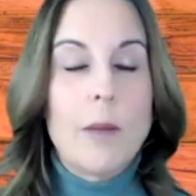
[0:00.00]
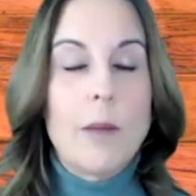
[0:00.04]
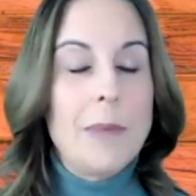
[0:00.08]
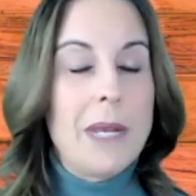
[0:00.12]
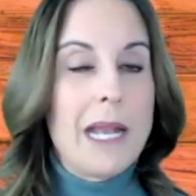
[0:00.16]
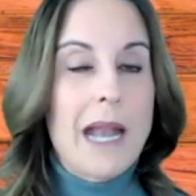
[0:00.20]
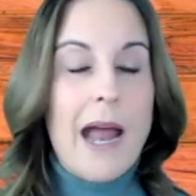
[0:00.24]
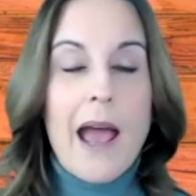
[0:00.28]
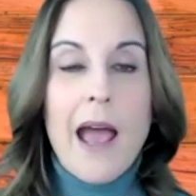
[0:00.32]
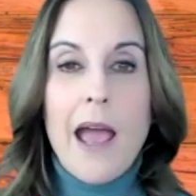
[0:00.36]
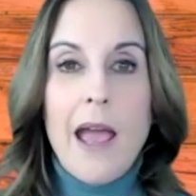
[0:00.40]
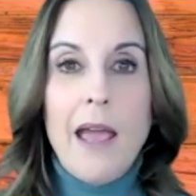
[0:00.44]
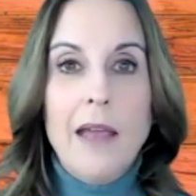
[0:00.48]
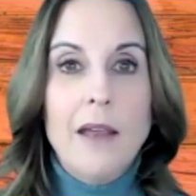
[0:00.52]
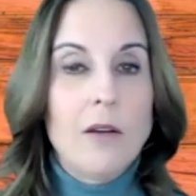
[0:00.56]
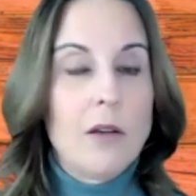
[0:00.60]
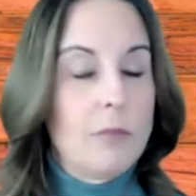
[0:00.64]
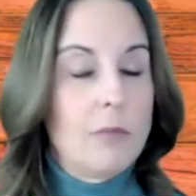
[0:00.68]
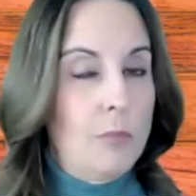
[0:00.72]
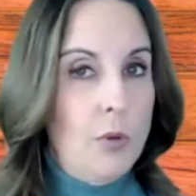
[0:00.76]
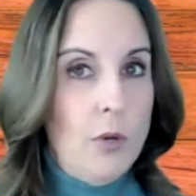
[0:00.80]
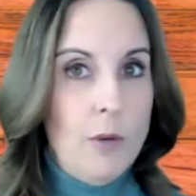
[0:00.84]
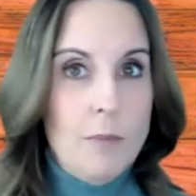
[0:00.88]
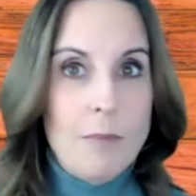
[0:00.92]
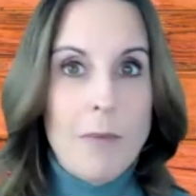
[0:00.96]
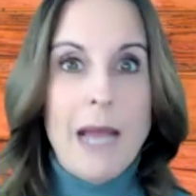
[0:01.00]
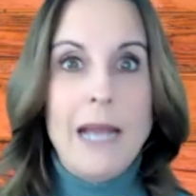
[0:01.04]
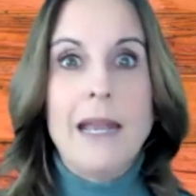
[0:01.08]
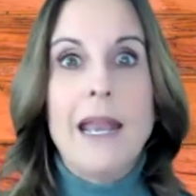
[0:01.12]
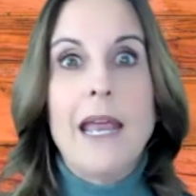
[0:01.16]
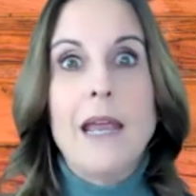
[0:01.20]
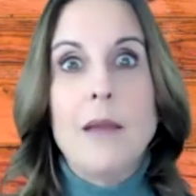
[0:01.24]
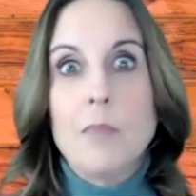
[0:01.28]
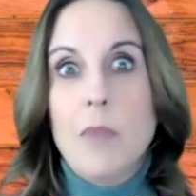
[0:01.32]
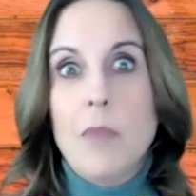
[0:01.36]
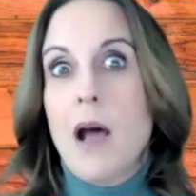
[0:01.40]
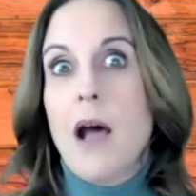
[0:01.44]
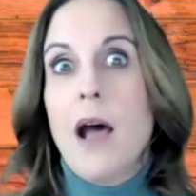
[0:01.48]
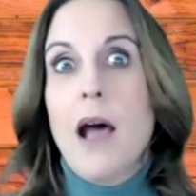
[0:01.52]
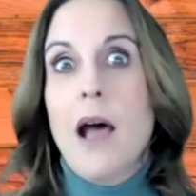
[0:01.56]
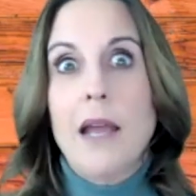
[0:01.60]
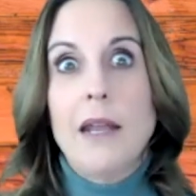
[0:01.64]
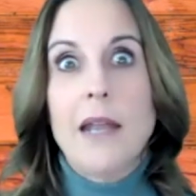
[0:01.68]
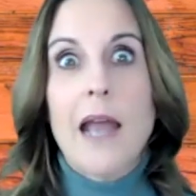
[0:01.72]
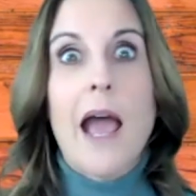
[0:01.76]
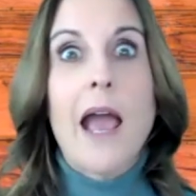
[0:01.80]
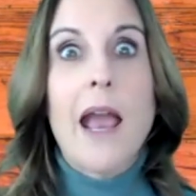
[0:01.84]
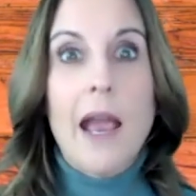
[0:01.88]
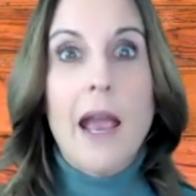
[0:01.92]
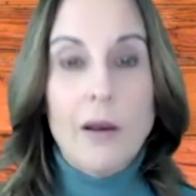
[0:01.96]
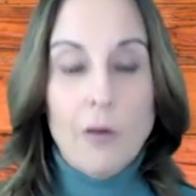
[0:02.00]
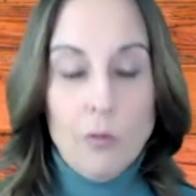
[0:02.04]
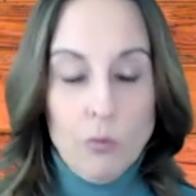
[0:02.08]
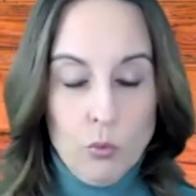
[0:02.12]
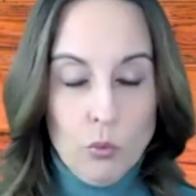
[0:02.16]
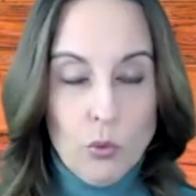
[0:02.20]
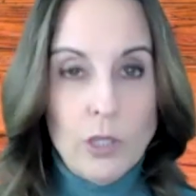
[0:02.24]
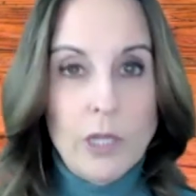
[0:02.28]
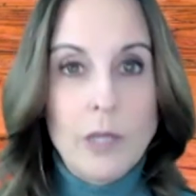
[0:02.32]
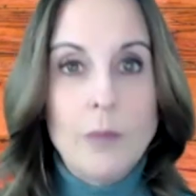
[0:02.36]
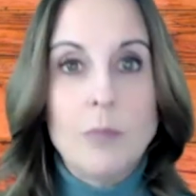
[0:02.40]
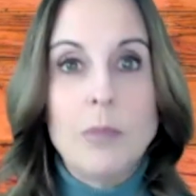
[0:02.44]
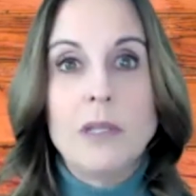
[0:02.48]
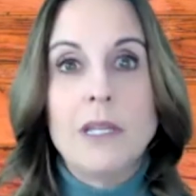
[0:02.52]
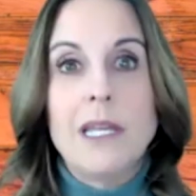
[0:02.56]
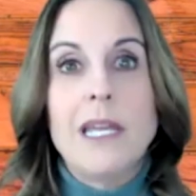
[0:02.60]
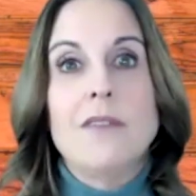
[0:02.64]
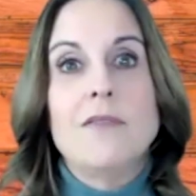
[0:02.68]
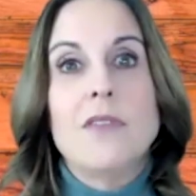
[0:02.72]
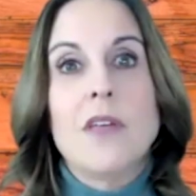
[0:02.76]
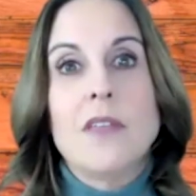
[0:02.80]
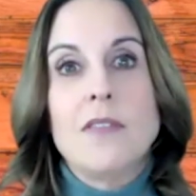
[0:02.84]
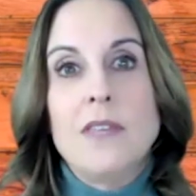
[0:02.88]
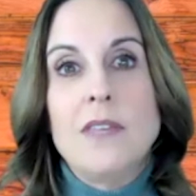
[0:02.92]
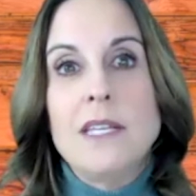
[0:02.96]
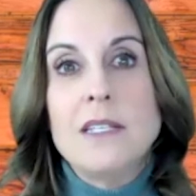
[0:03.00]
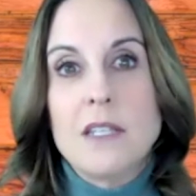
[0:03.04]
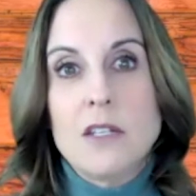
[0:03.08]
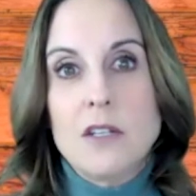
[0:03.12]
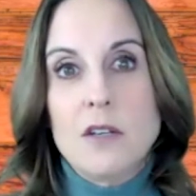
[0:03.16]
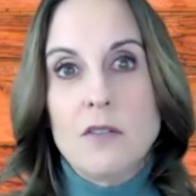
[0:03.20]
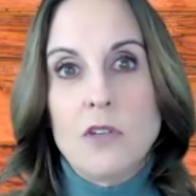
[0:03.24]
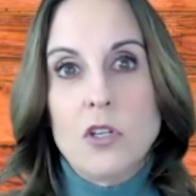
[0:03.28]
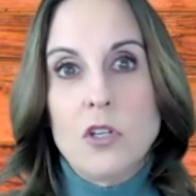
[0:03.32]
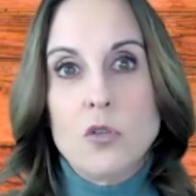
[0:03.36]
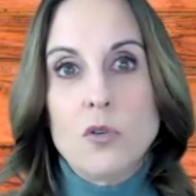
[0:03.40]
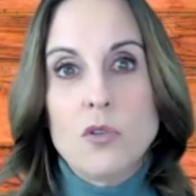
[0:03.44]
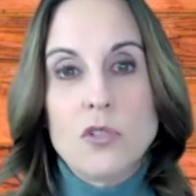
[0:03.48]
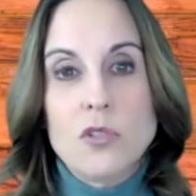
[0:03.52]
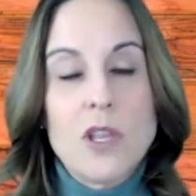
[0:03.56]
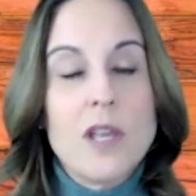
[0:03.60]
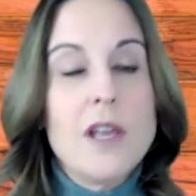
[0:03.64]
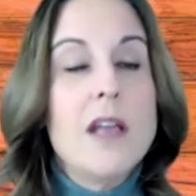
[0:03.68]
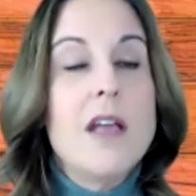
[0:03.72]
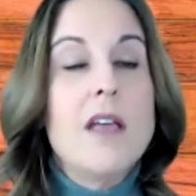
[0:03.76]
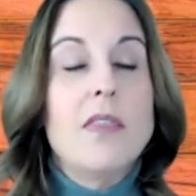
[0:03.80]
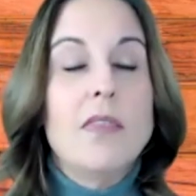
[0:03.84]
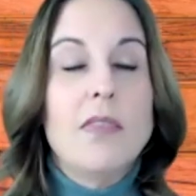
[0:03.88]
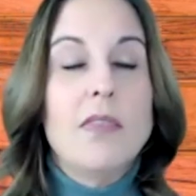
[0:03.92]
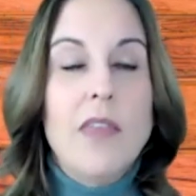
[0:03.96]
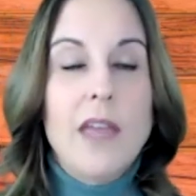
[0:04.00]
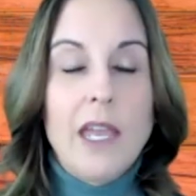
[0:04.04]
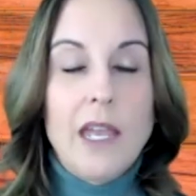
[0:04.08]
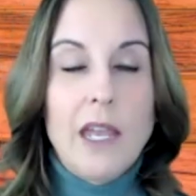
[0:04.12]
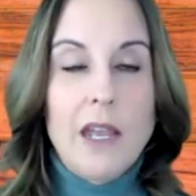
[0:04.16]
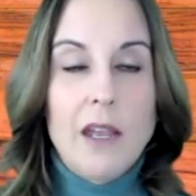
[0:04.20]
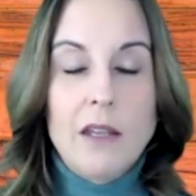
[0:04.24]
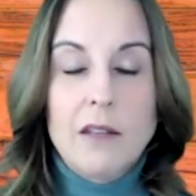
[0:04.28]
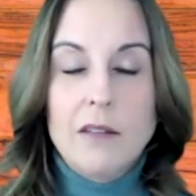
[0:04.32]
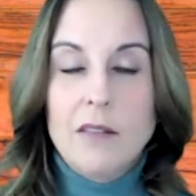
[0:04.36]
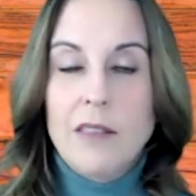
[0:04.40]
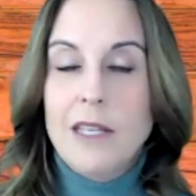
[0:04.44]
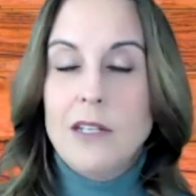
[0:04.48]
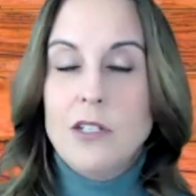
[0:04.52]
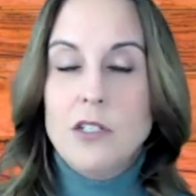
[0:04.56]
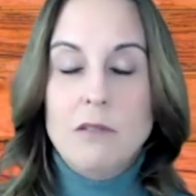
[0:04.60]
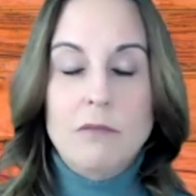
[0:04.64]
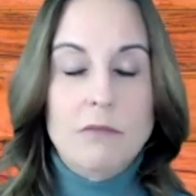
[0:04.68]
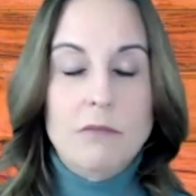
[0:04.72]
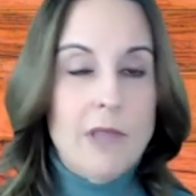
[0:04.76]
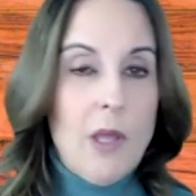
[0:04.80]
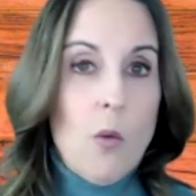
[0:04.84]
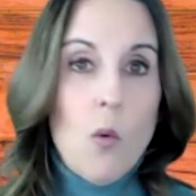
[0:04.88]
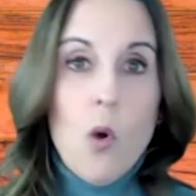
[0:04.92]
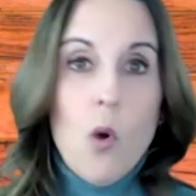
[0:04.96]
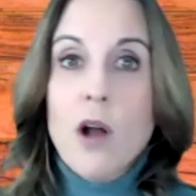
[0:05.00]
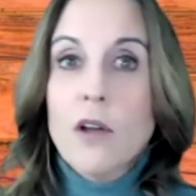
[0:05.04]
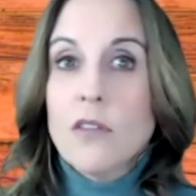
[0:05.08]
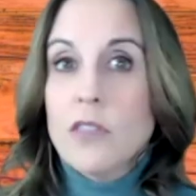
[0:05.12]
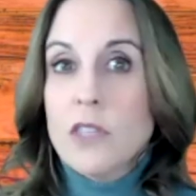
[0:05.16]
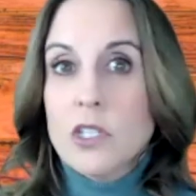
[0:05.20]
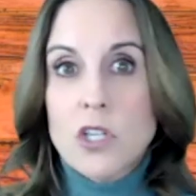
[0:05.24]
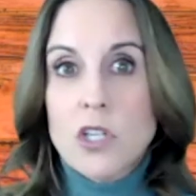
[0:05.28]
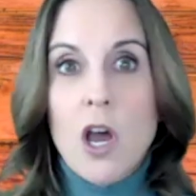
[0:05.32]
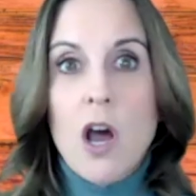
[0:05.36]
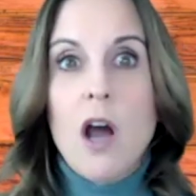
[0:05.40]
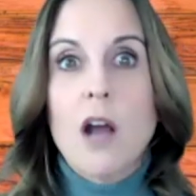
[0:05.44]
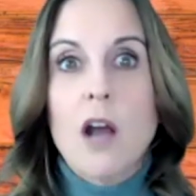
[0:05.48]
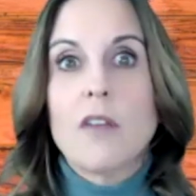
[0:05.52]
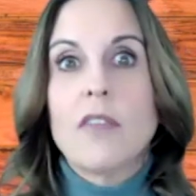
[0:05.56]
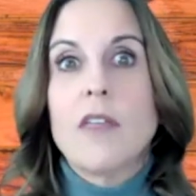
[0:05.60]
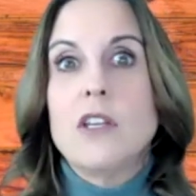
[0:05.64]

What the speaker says: I put my name behind. I really believe that these individuals, they walk the talk.